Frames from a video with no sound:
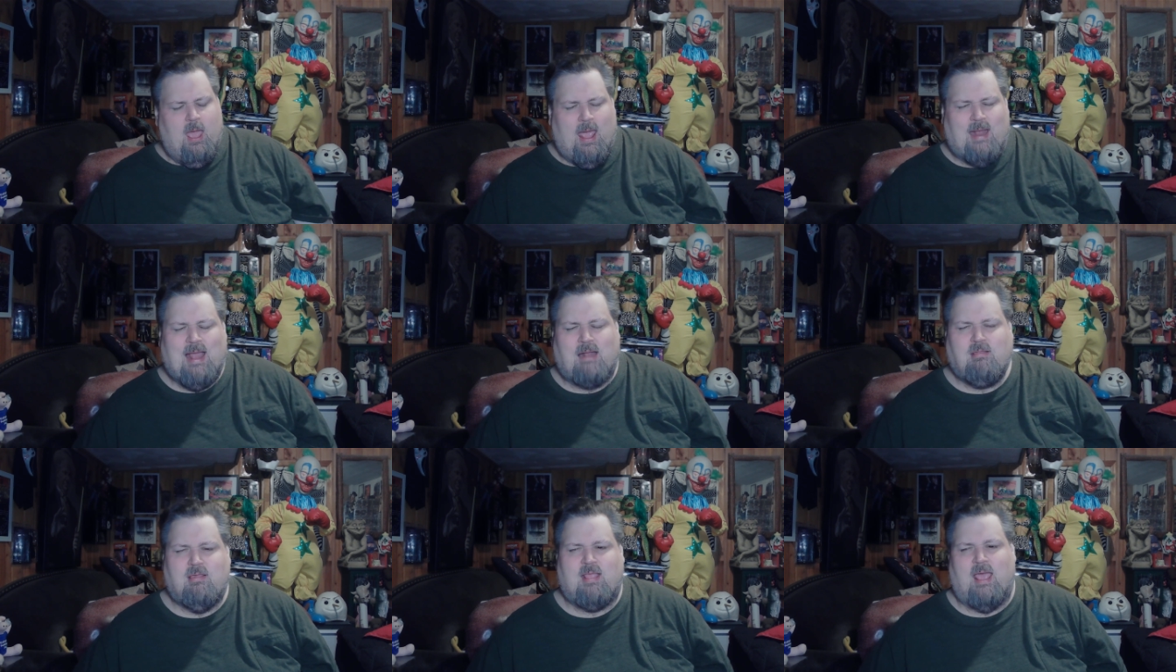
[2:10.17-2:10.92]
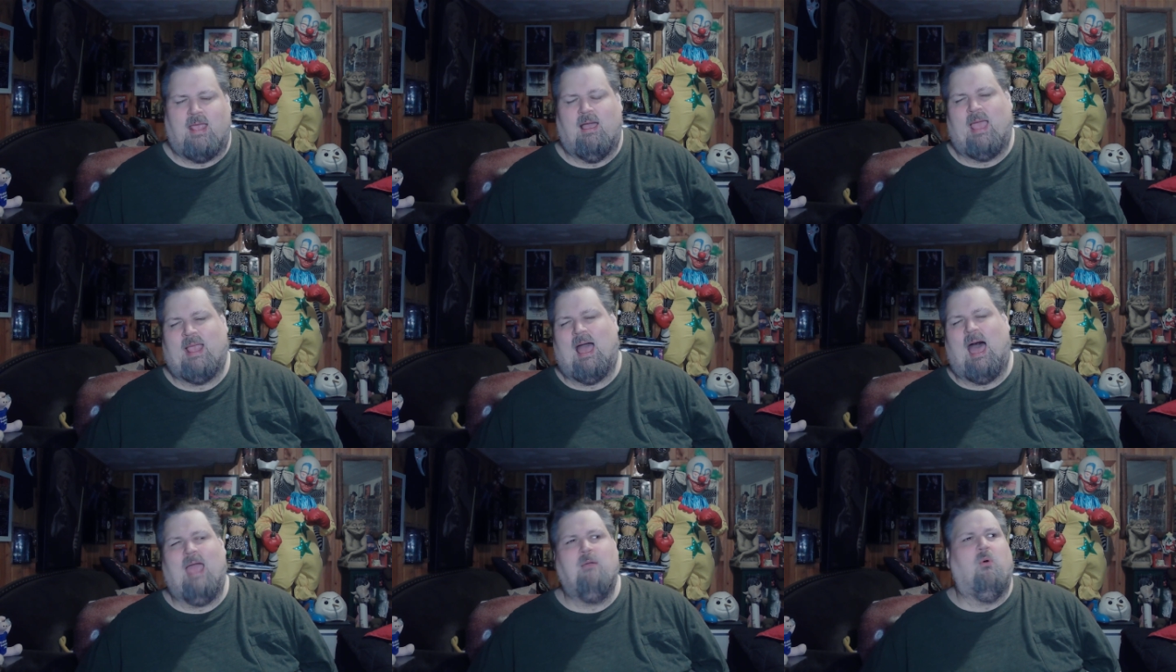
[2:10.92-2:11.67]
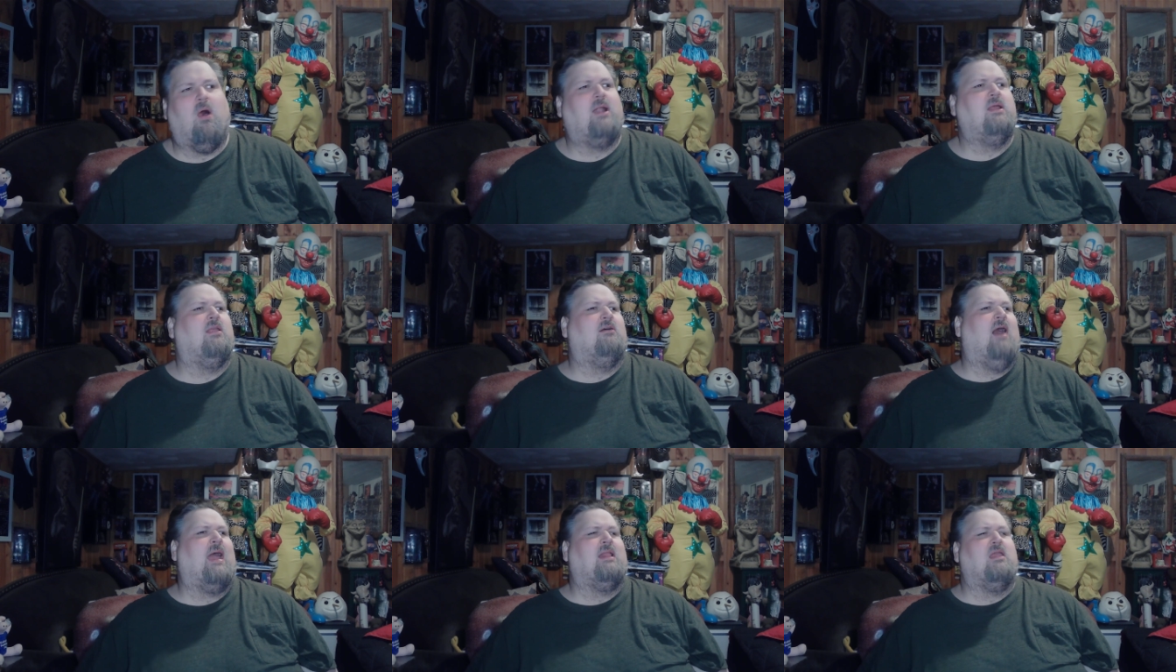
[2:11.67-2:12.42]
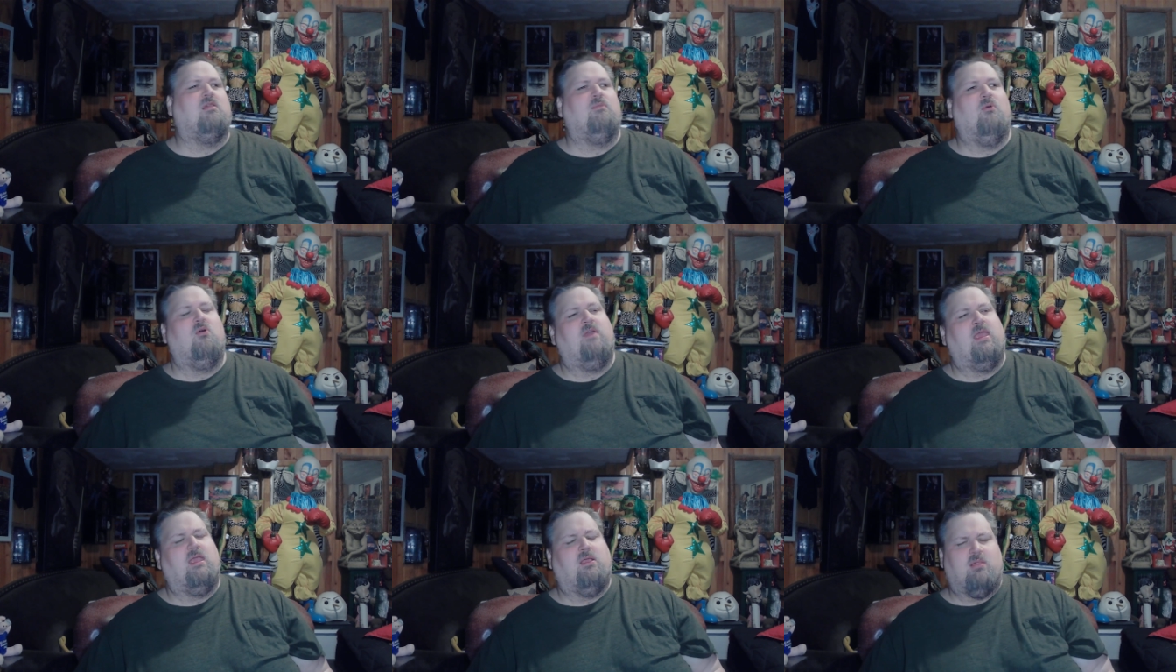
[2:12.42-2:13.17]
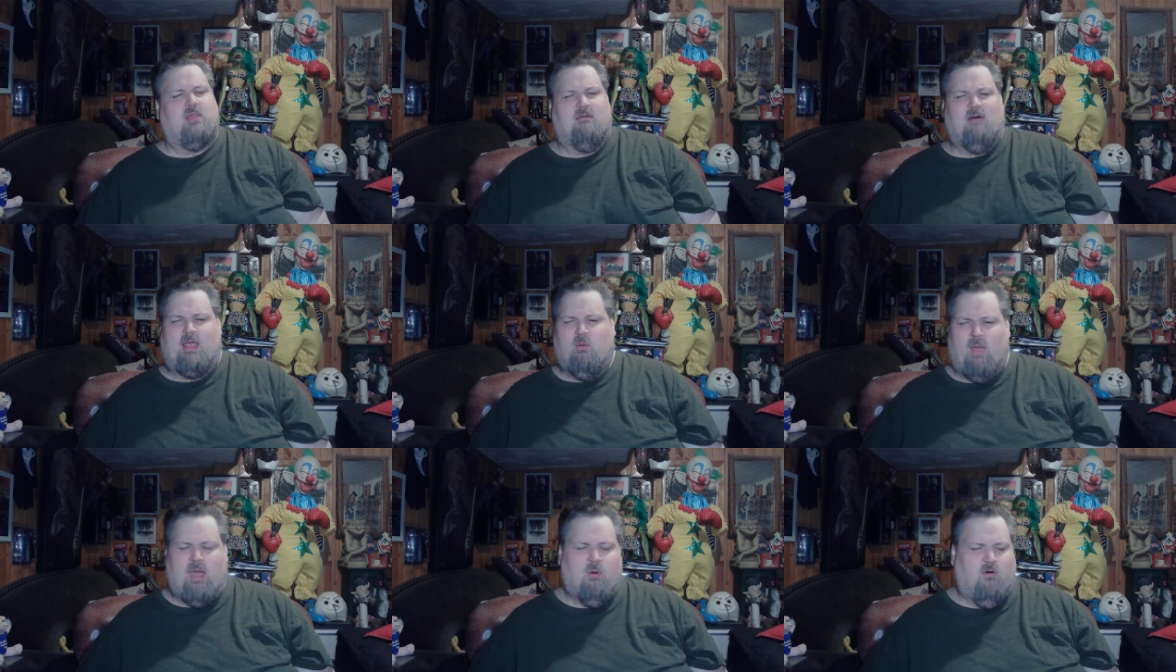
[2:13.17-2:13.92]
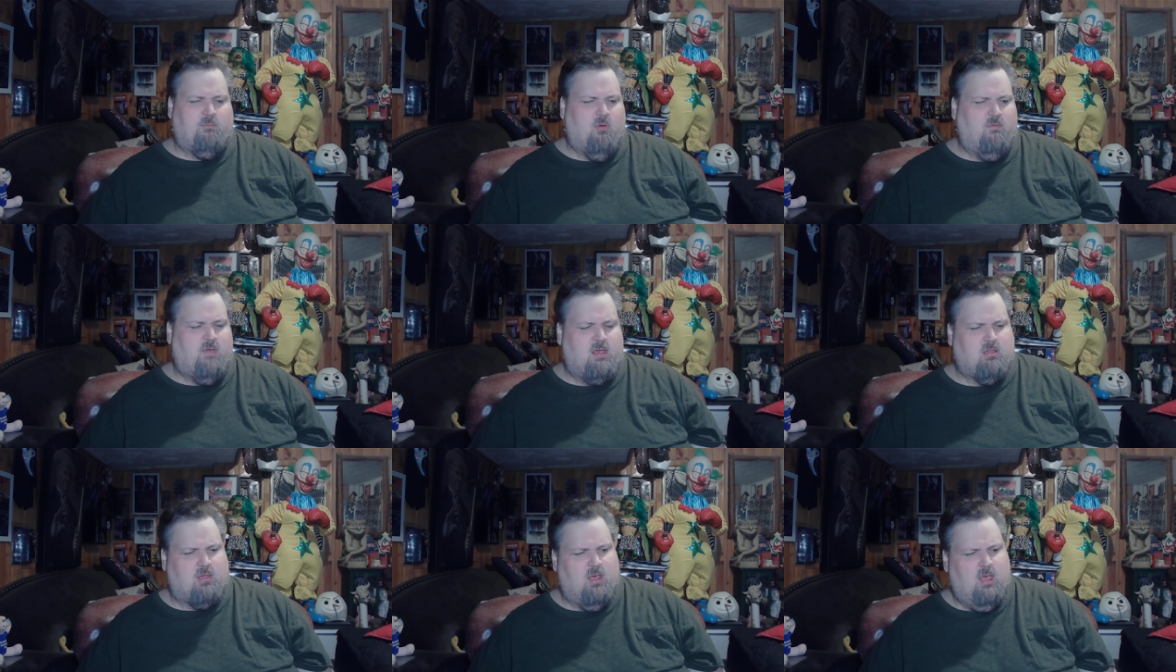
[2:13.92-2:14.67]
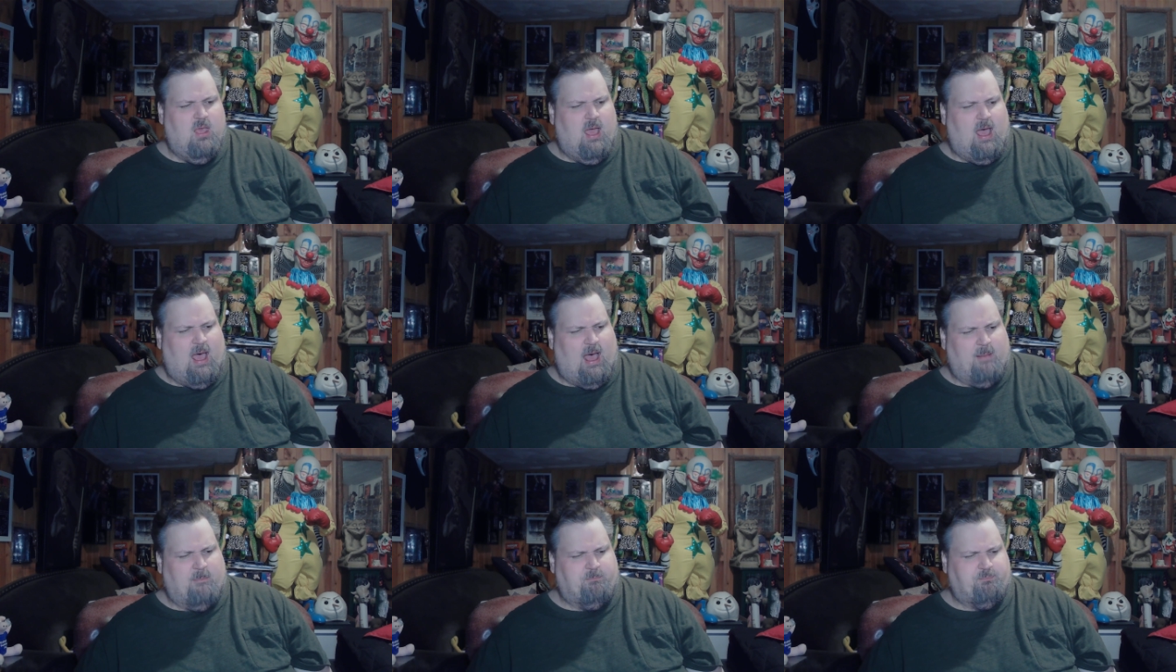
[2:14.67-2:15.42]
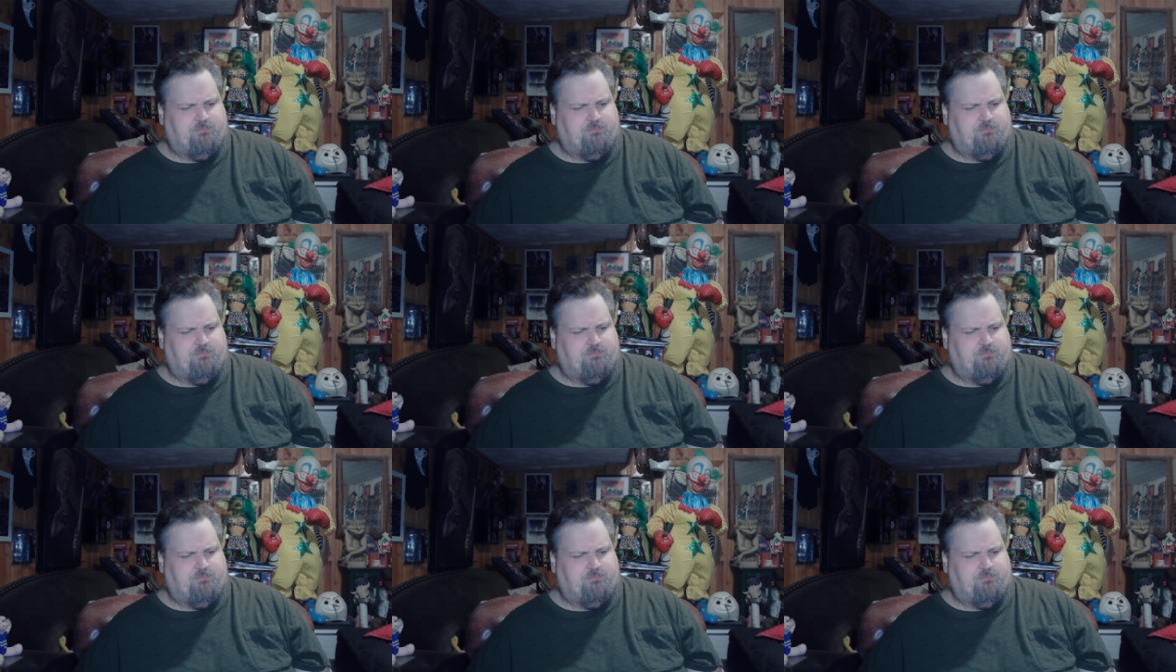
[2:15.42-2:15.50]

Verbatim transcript: And that's the thing. I, I wanted to like this movie because I like werewolf movies. Um,